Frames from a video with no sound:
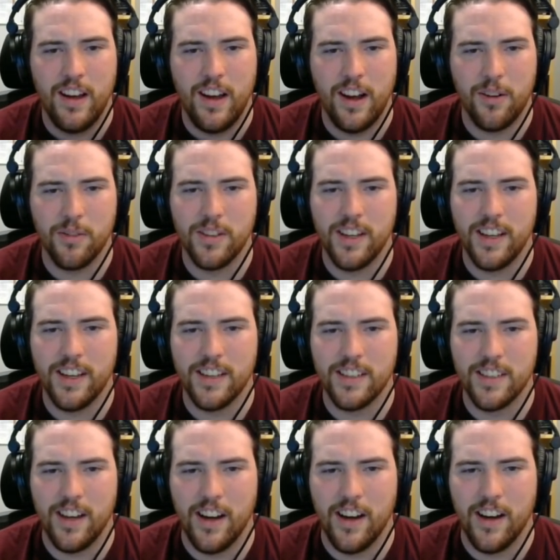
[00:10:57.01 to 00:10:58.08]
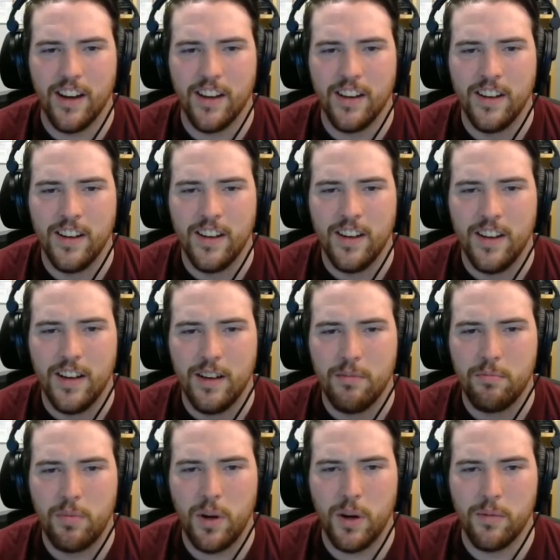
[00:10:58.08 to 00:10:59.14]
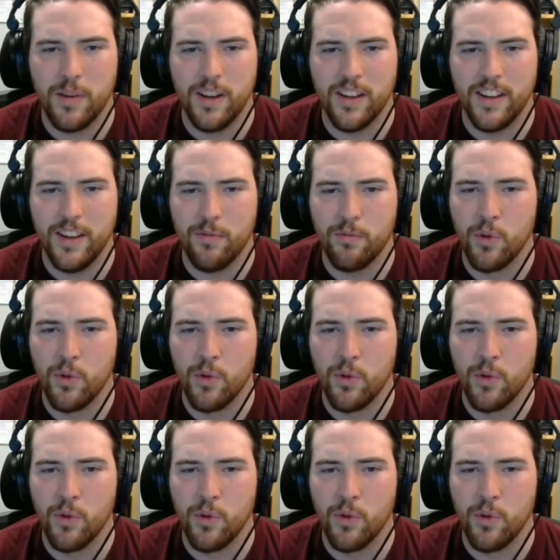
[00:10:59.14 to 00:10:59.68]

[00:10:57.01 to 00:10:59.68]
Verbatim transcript: I don't think it uh, permanently